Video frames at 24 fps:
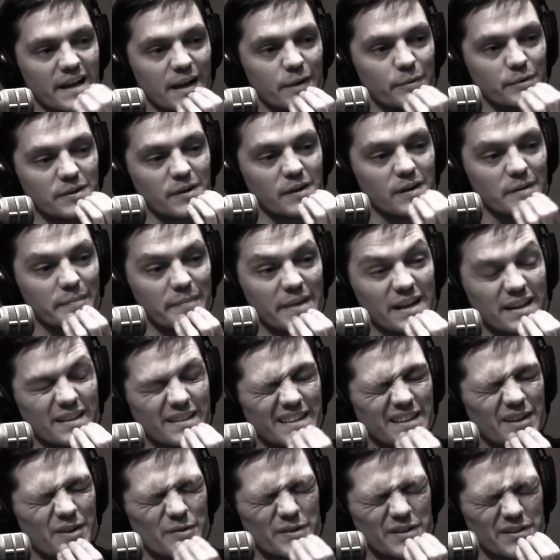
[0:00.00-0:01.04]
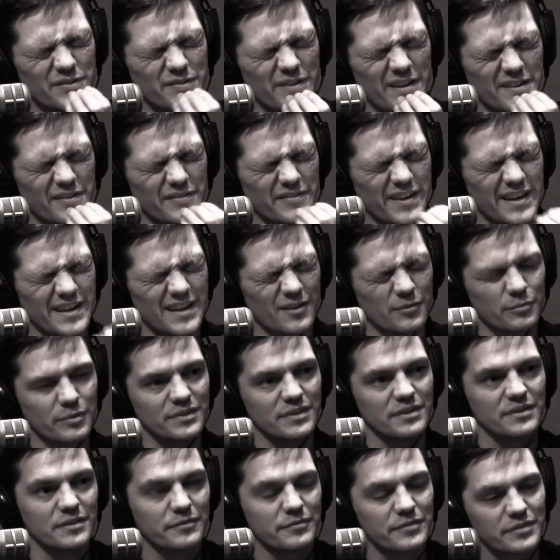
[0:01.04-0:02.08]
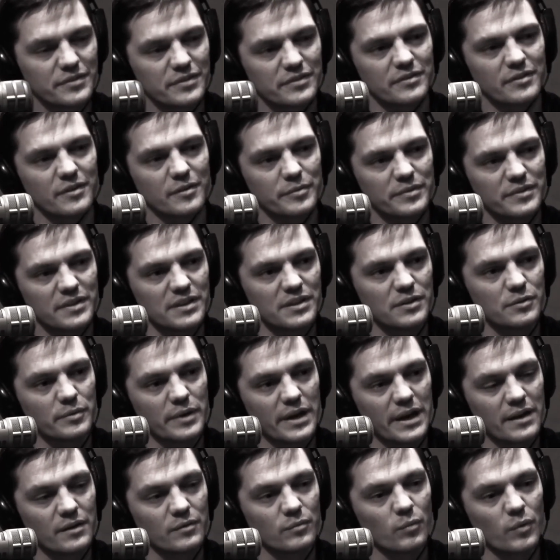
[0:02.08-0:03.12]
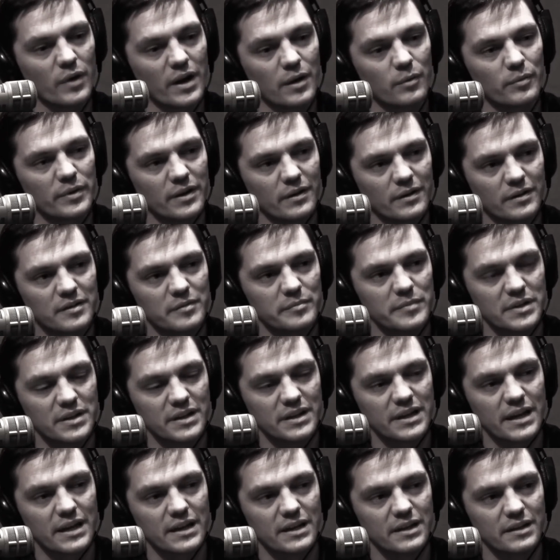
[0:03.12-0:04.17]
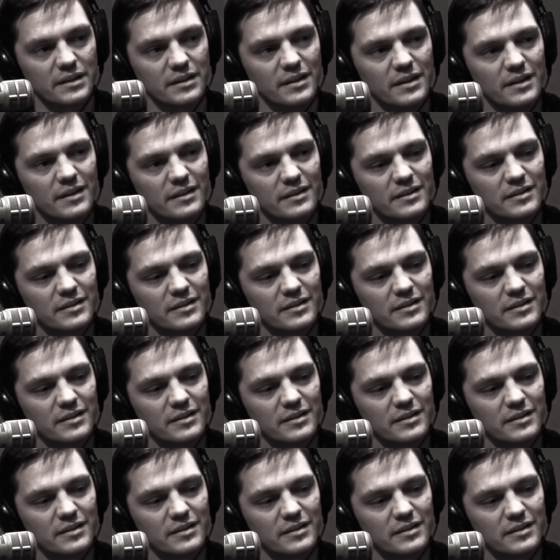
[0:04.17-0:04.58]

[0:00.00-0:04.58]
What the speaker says: I would automatically go in and try to find out what the differences are with the UN, why we aren't communicating.